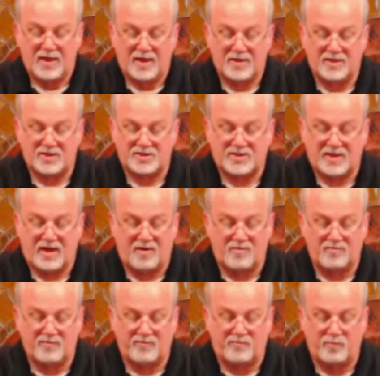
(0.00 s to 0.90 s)
And the
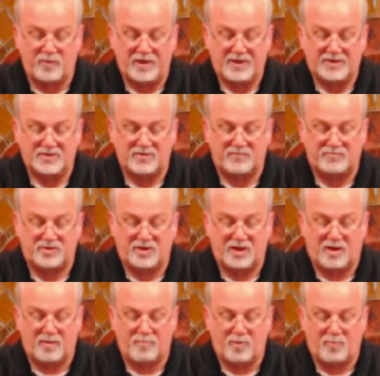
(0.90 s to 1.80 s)
sound of wings of
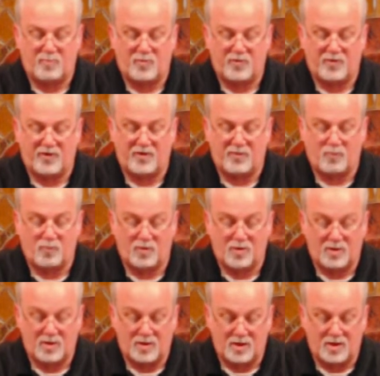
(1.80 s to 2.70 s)
cherubim
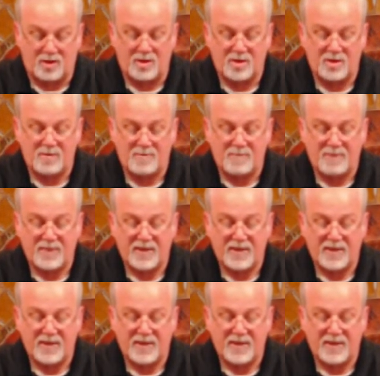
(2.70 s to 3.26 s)
were heard,